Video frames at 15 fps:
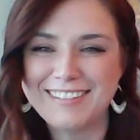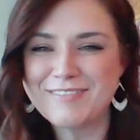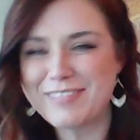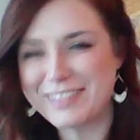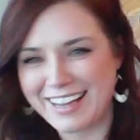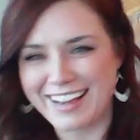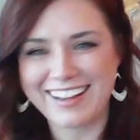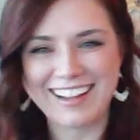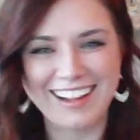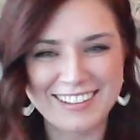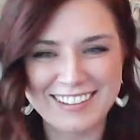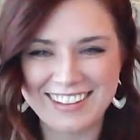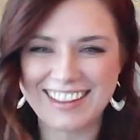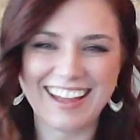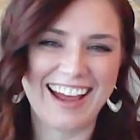But that
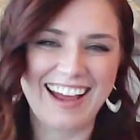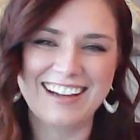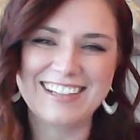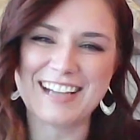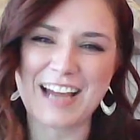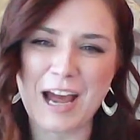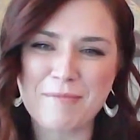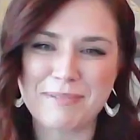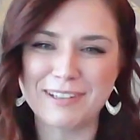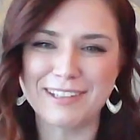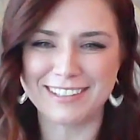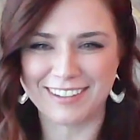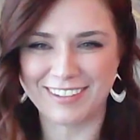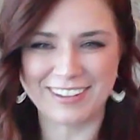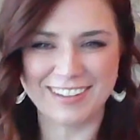had to
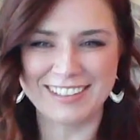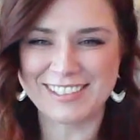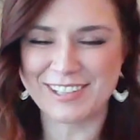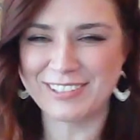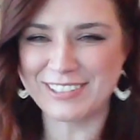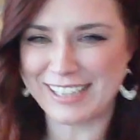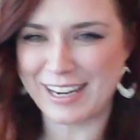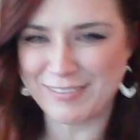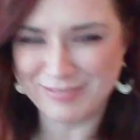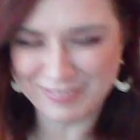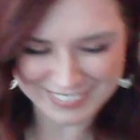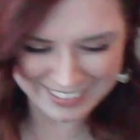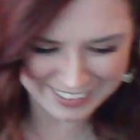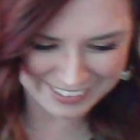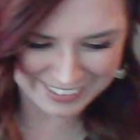happen on its own
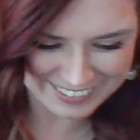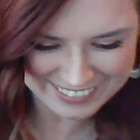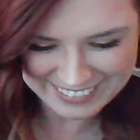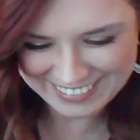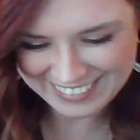time.